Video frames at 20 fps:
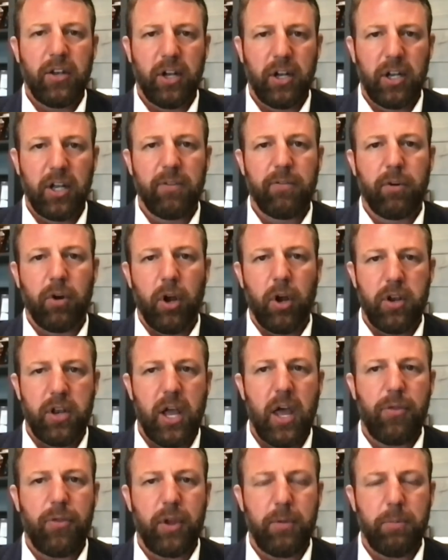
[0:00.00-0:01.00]
and deliver on
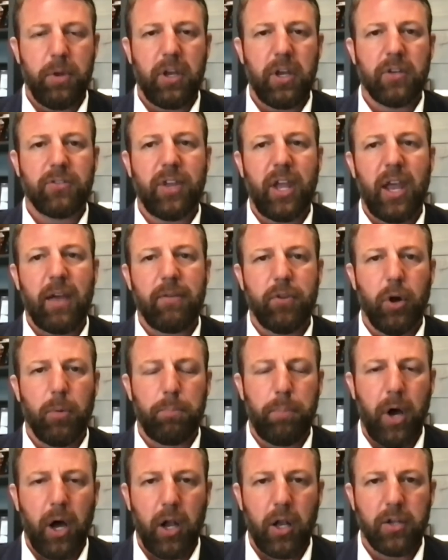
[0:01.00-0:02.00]
nothing because they have no
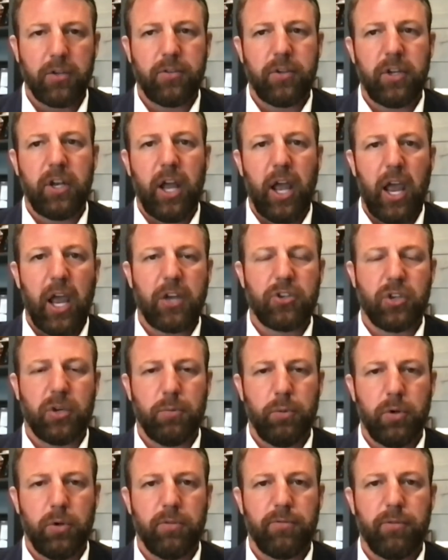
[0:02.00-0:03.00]
policy to
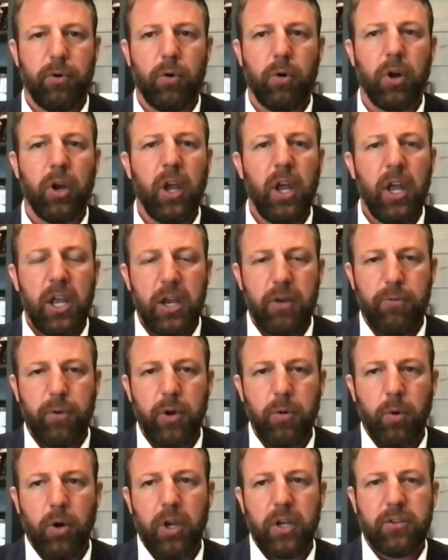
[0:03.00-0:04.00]
actually move forward. If
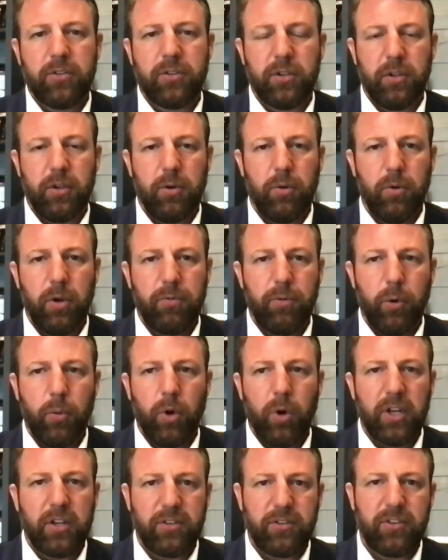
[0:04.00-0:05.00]
we want to, if we
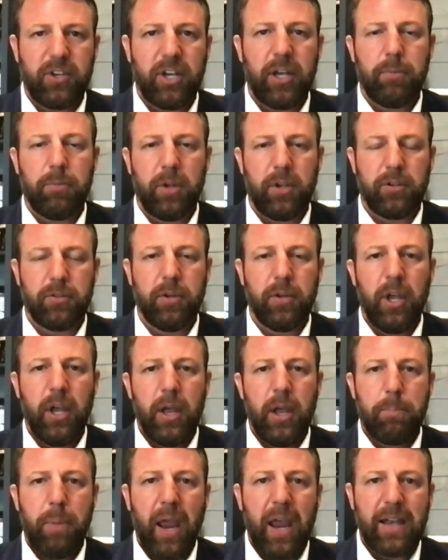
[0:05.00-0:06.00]
want to stem this
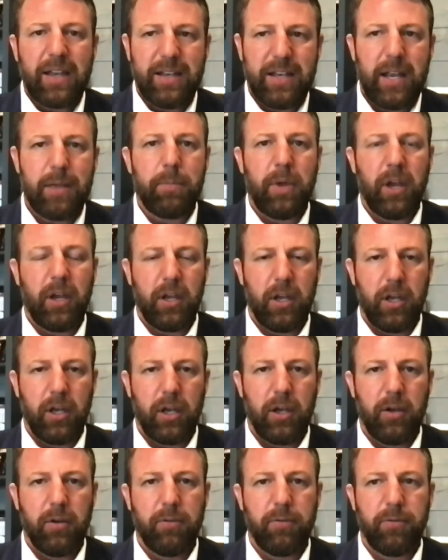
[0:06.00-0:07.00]
pandemic
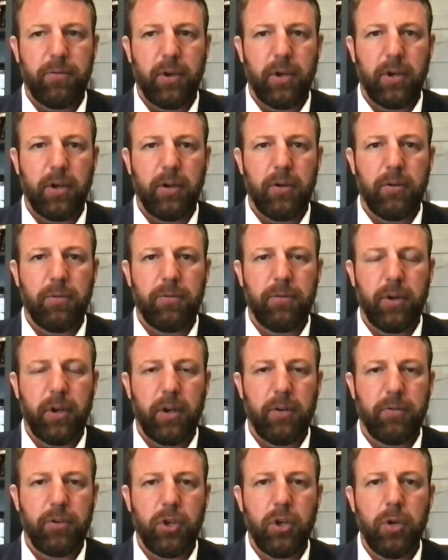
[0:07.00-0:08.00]
of, of,
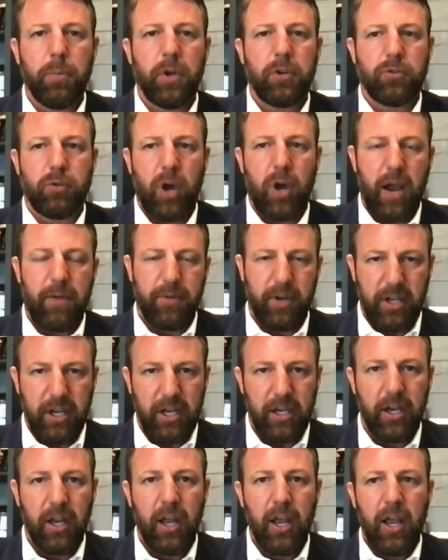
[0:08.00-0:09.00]
of human
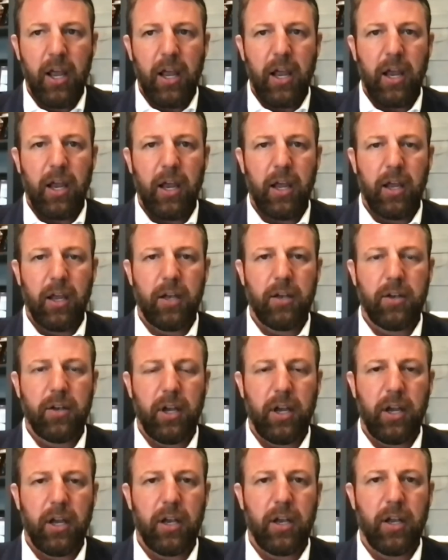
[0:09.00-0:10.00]
trafficking and,
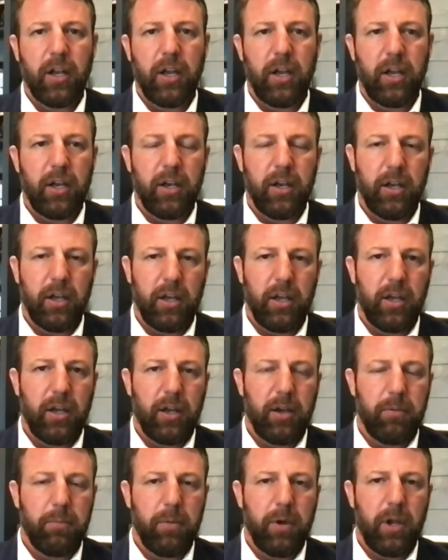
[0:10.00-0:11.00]
and, and,
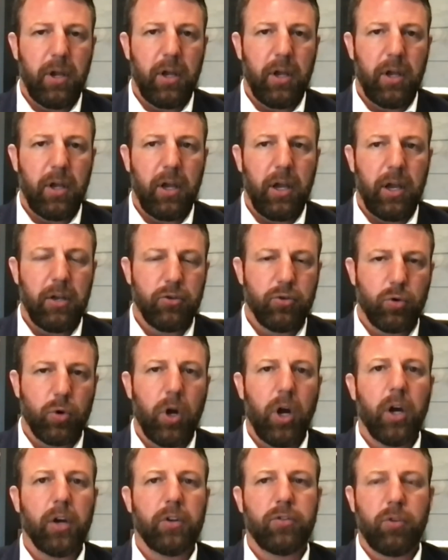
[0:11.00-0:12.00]
uh, uh, and
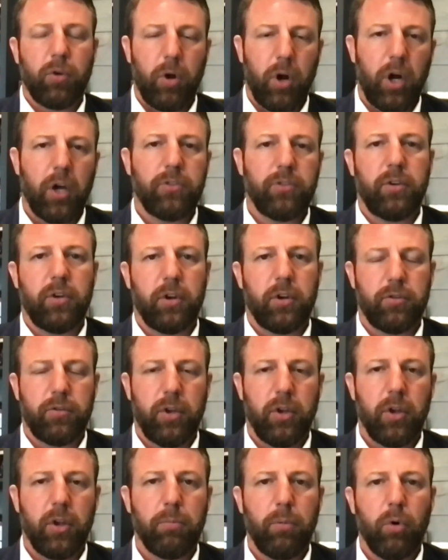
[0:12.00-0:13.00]
drugs crossing our
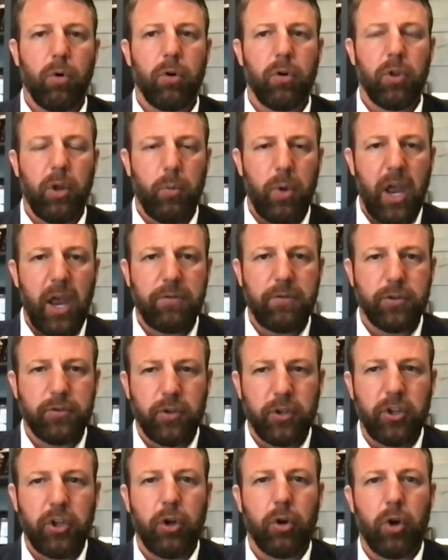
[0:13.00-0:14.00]
southern border, then we have to
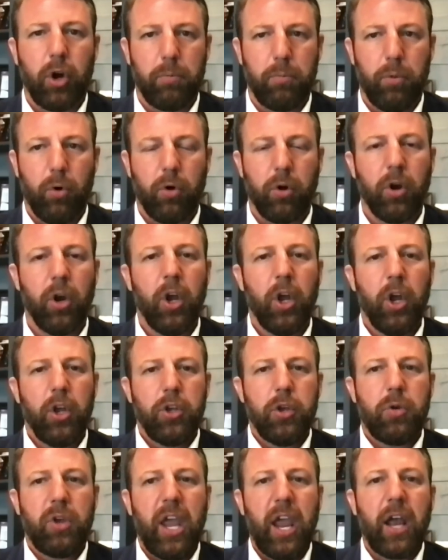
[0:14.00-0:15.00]
secure our border.
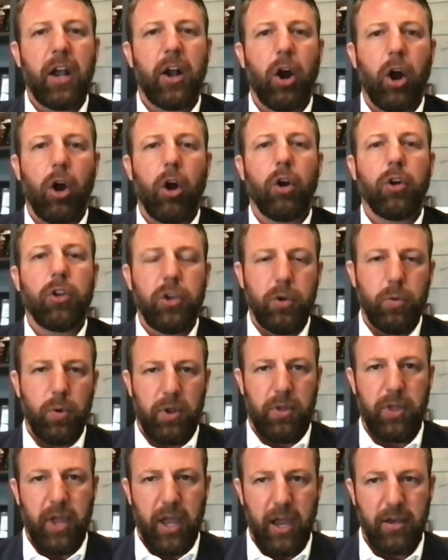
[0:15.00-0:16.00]
You can't argue
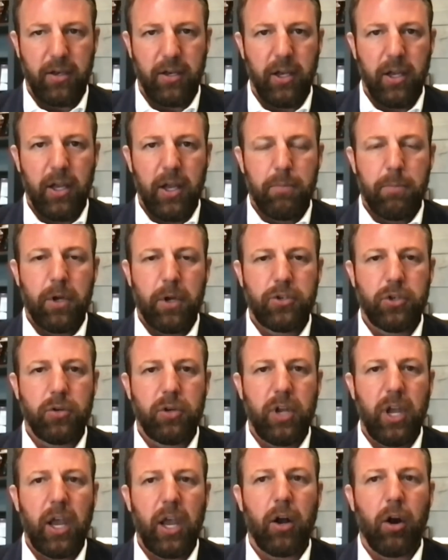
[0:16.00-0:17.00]
with that. But
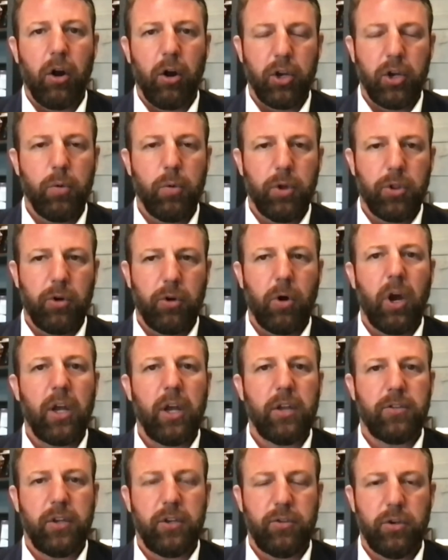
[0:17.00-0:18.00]
you can't argue with
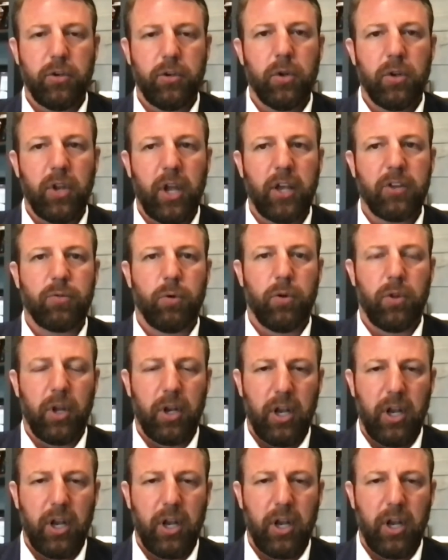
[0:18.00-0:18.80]
crazy too, and that's where the